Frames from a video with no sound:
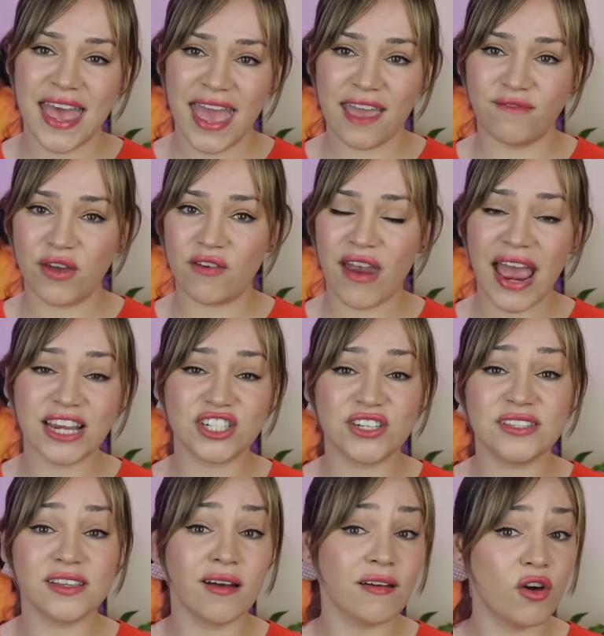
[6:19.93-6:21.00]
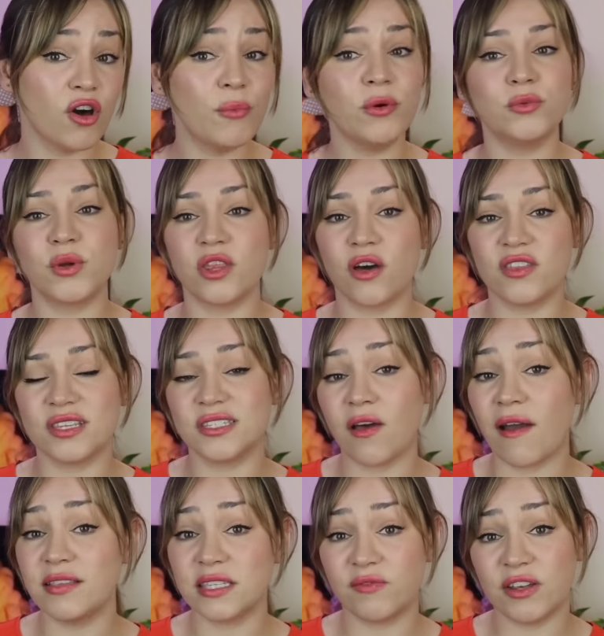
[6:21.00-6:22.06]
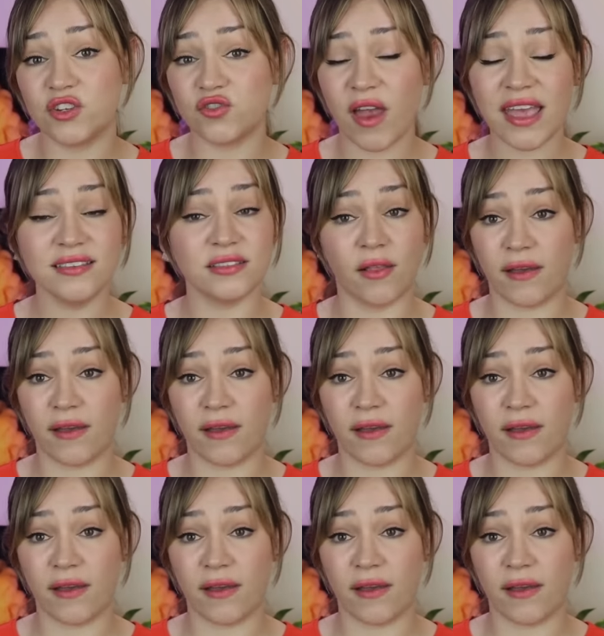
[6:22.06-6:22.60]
If her actions are coupled with other signs of interest,